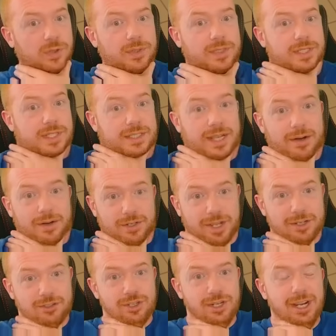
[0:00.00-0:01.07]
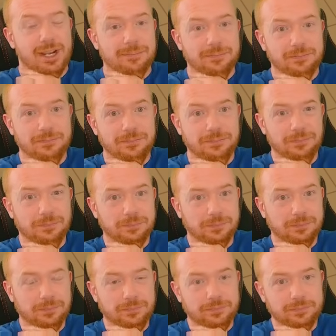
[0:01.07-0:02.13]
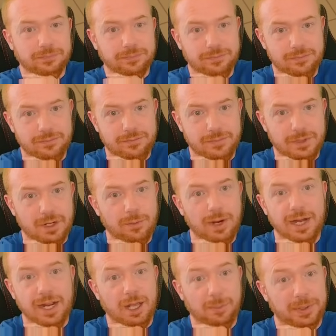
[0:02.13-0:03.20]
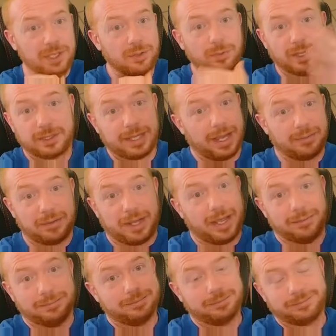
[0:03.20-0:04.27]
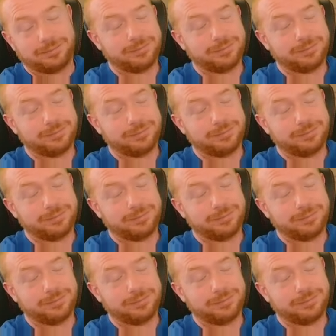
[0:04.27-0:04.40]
so is this how to get GM? Red helping you? What the? F- I